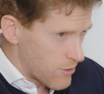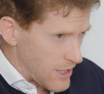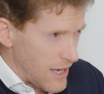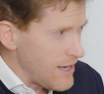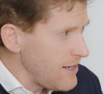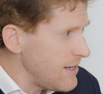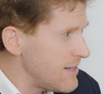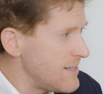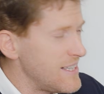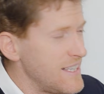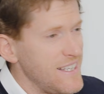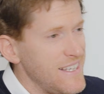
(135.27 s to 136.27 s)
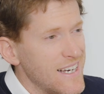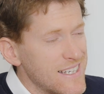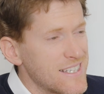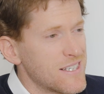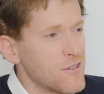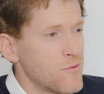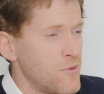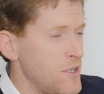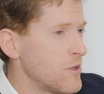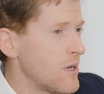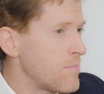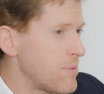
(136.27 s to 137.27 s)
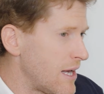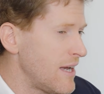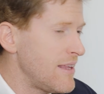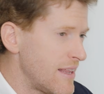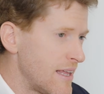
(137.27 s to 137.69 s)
okay? Yet, we don't apply